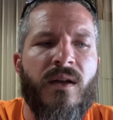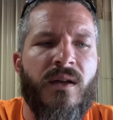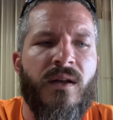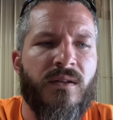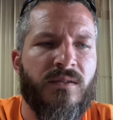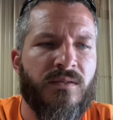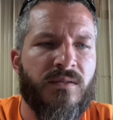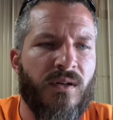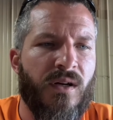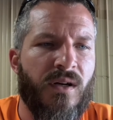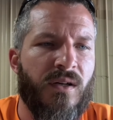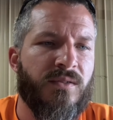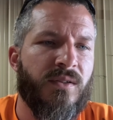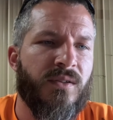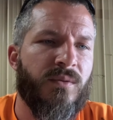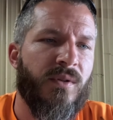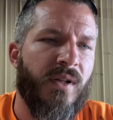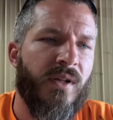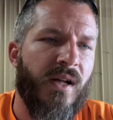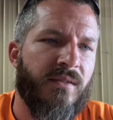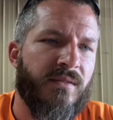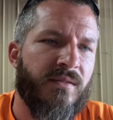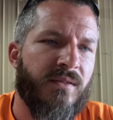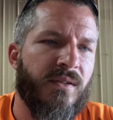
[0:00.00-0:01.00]
So I was like, well,
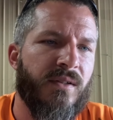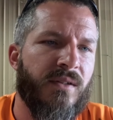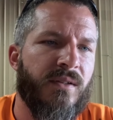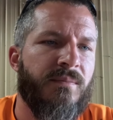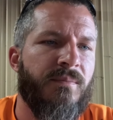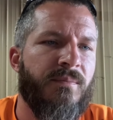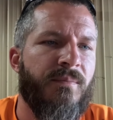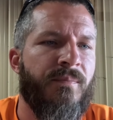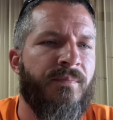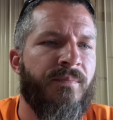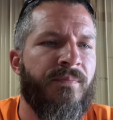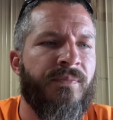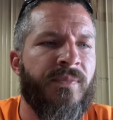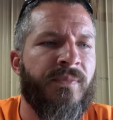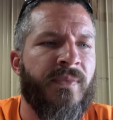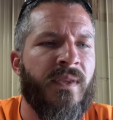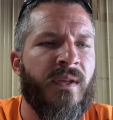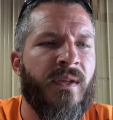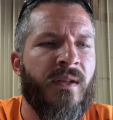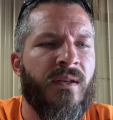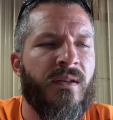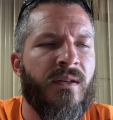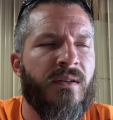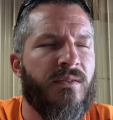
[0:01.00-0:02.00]
that's good.
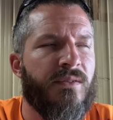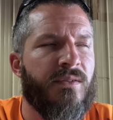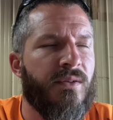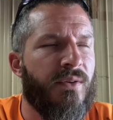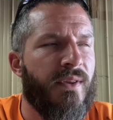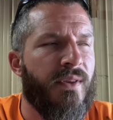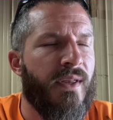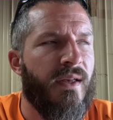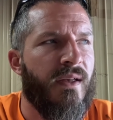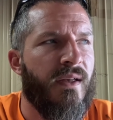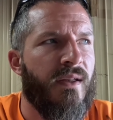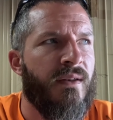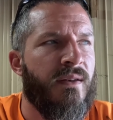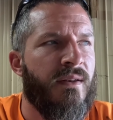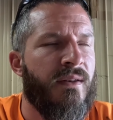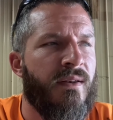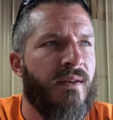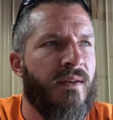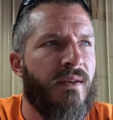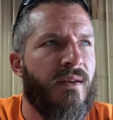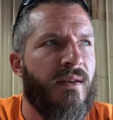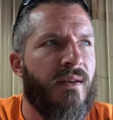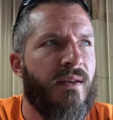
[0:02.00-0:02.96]
So then